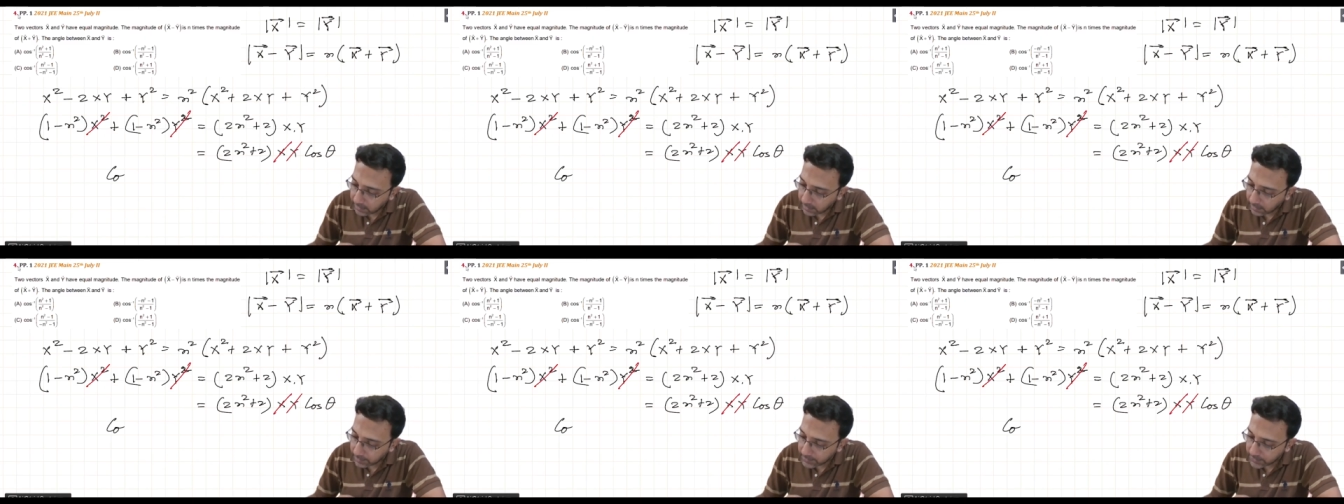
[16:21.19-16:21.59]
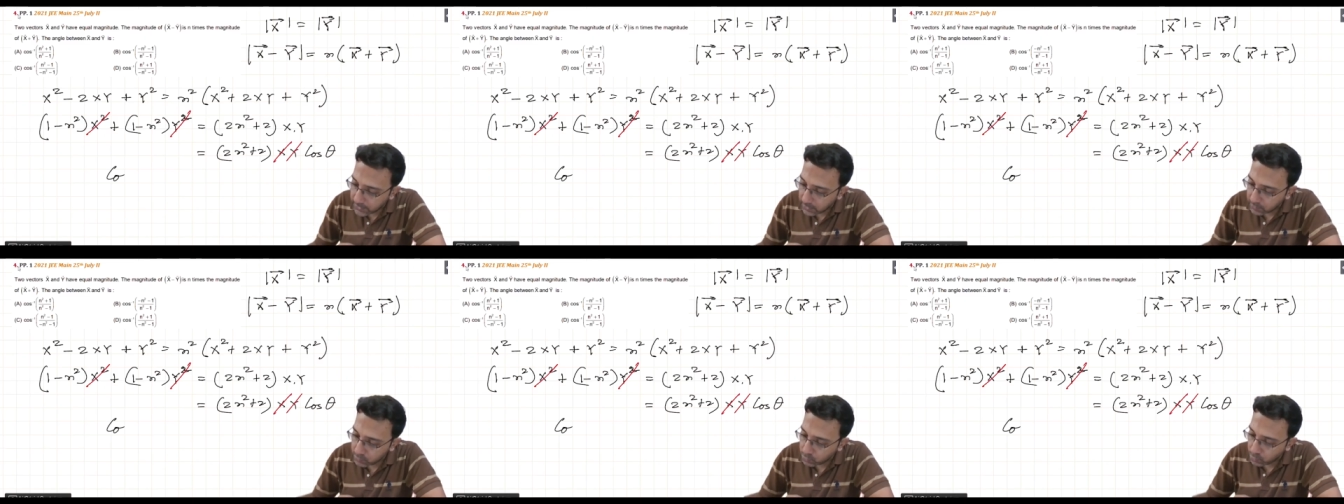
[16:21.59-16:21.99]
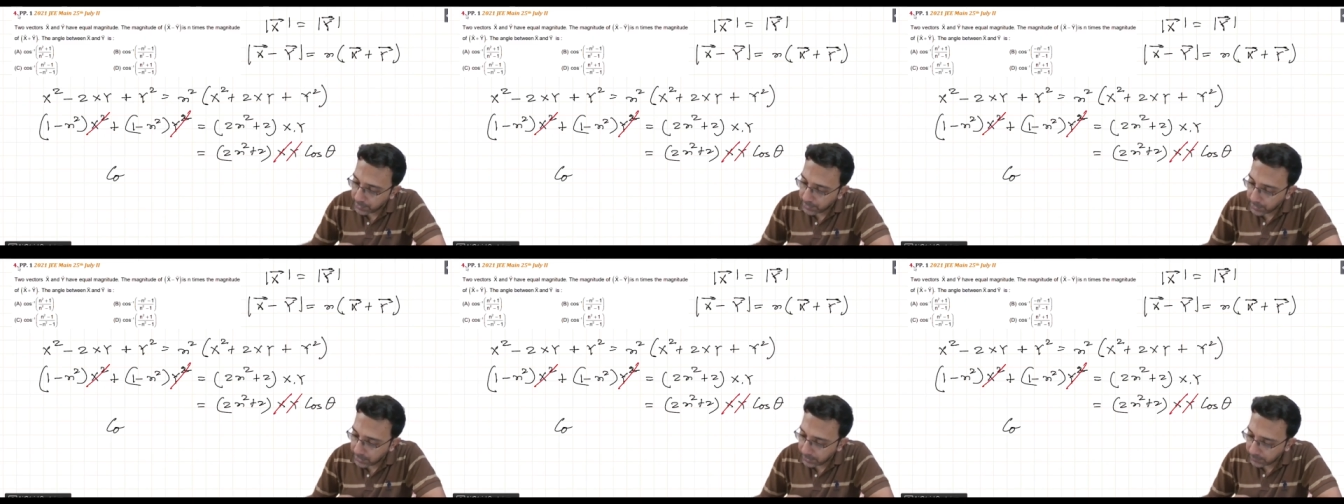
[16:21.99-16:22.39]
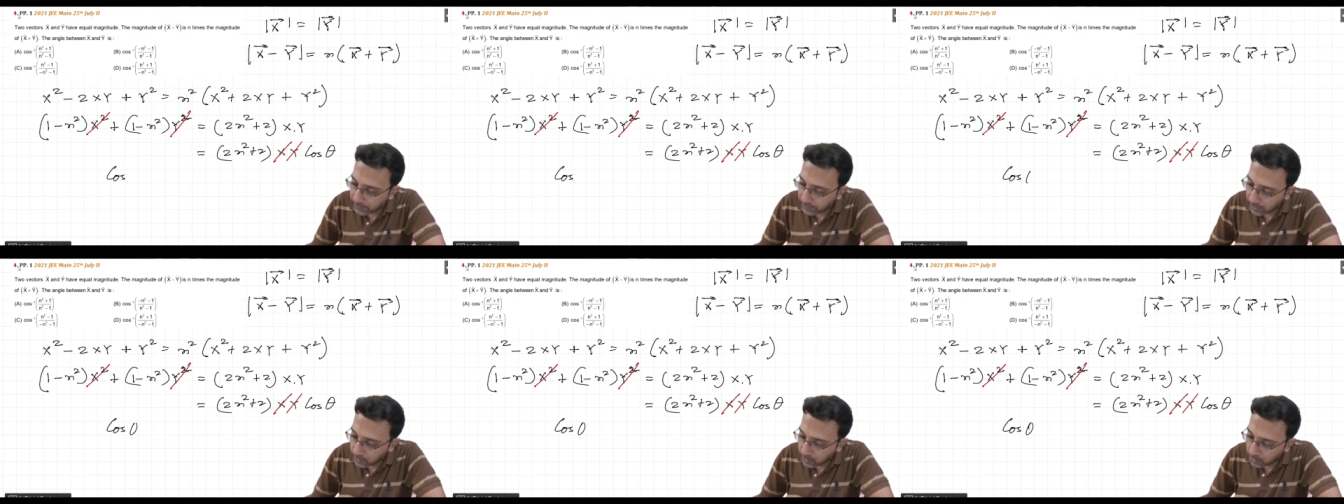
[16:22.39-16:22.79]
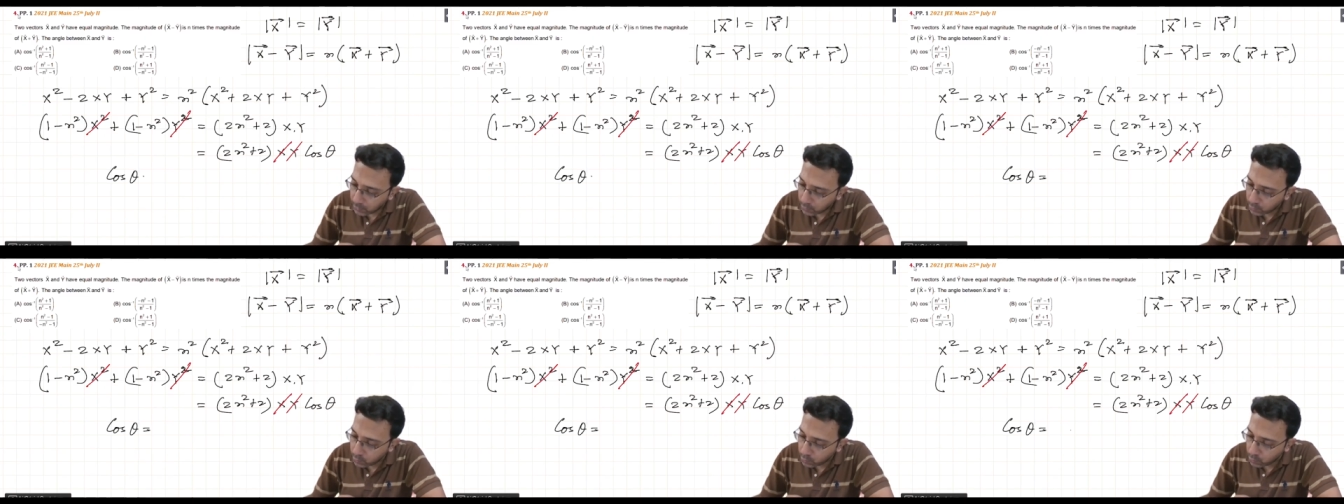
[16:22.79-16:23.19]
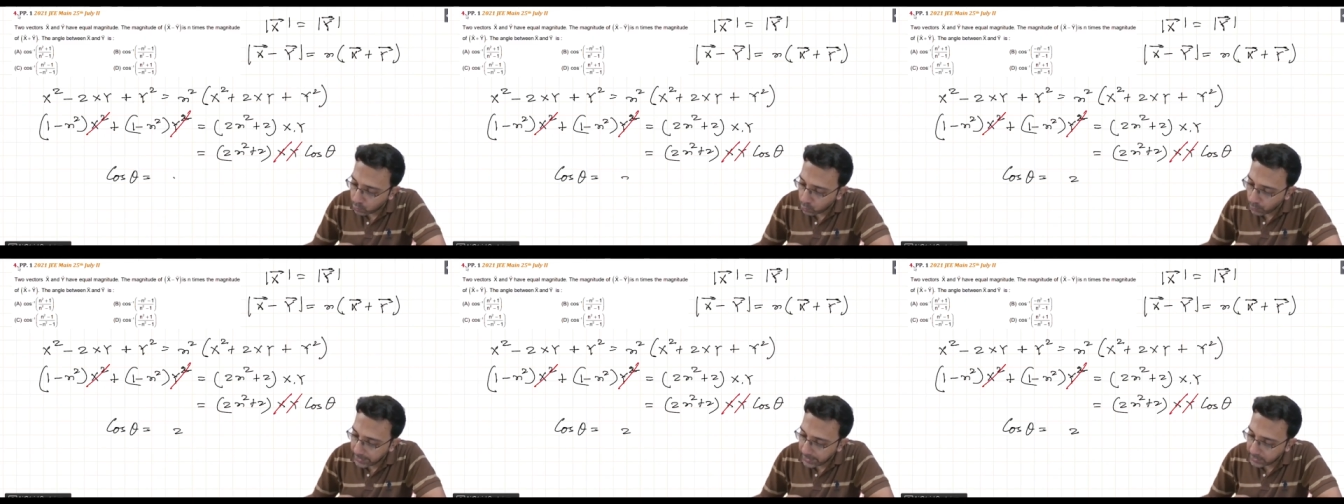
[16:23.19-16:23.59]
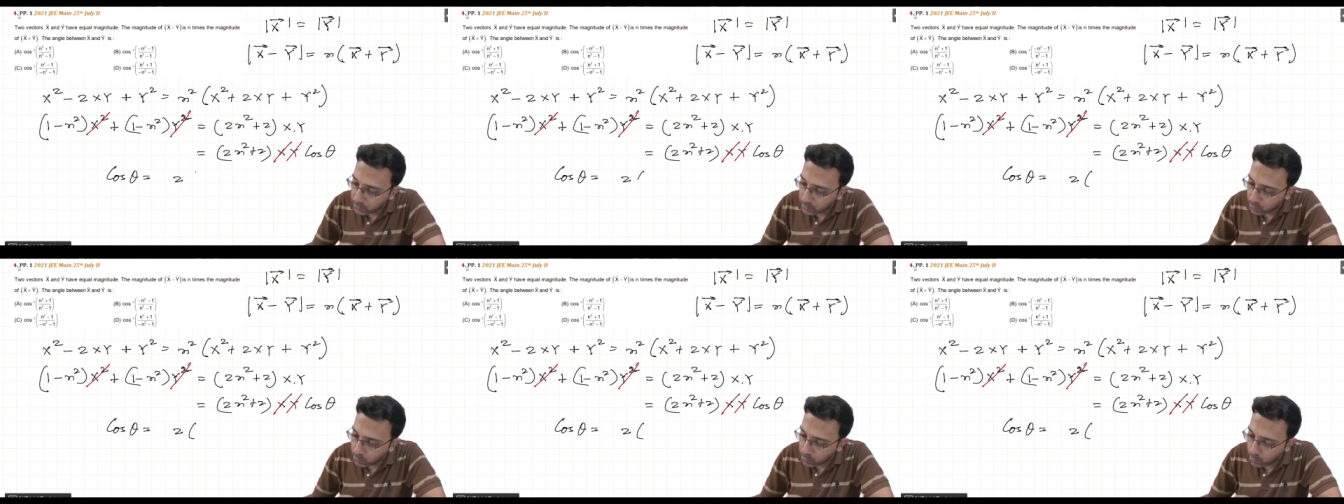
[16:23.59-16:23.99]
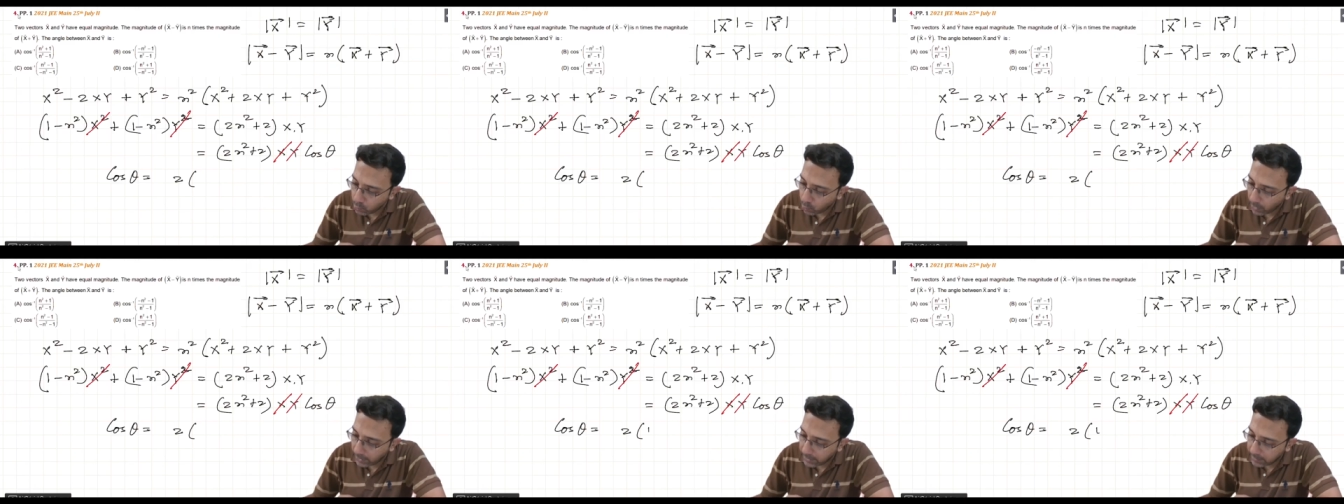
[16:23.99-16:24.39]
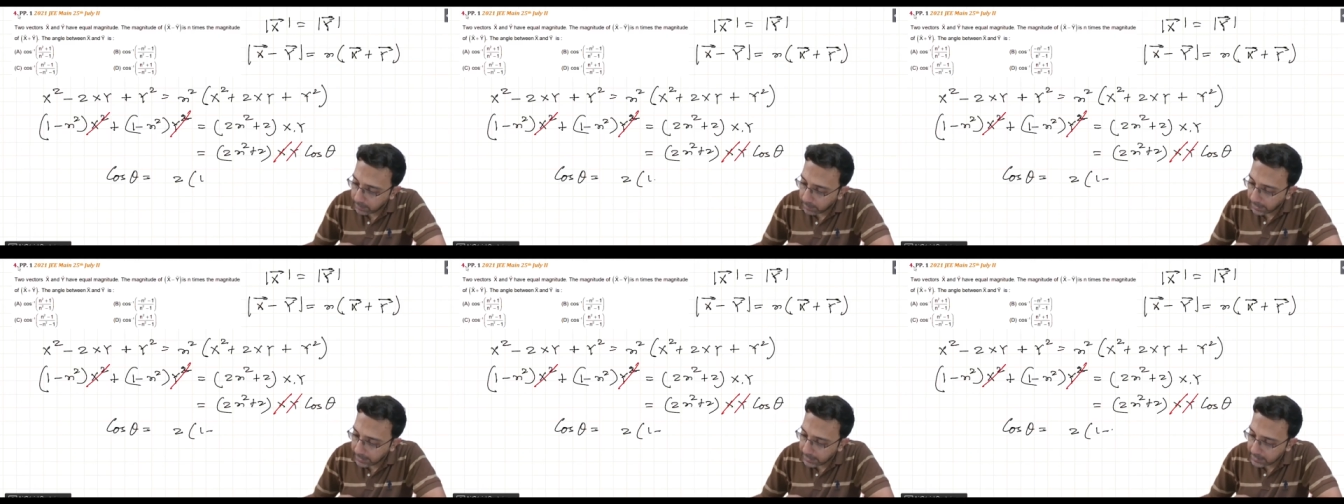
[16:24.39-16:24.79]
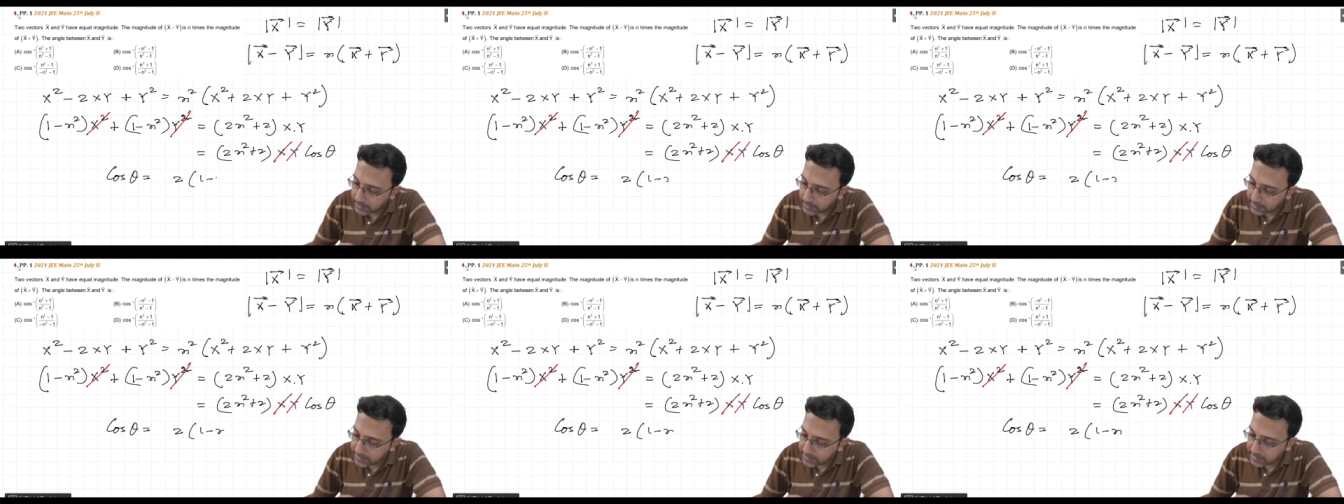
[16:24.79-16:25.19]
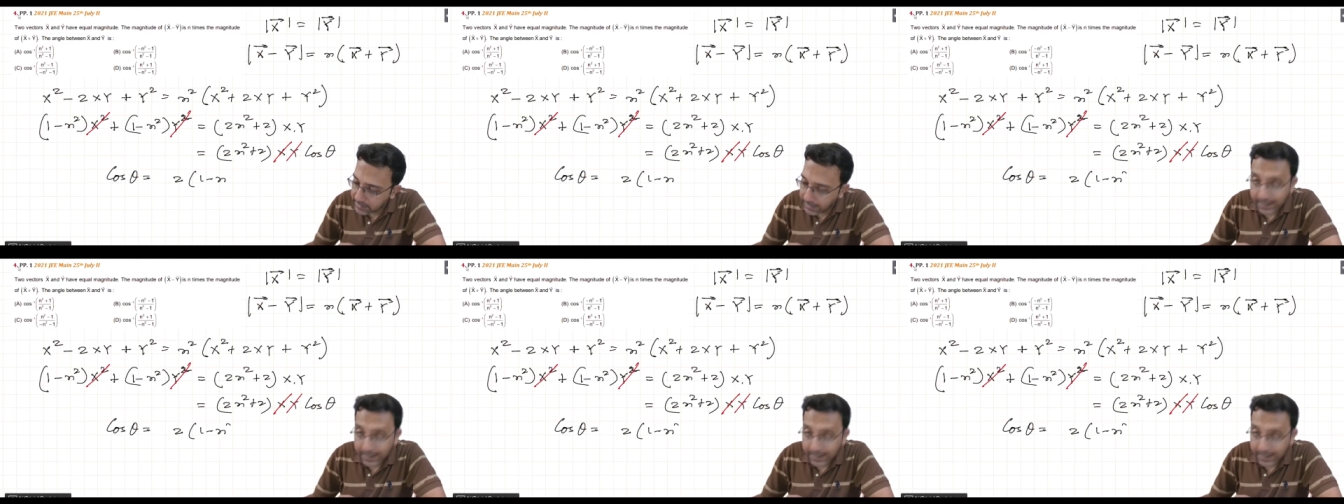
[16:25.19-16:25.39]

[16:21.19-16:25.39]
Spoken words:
comes out to be 2 into 1 minus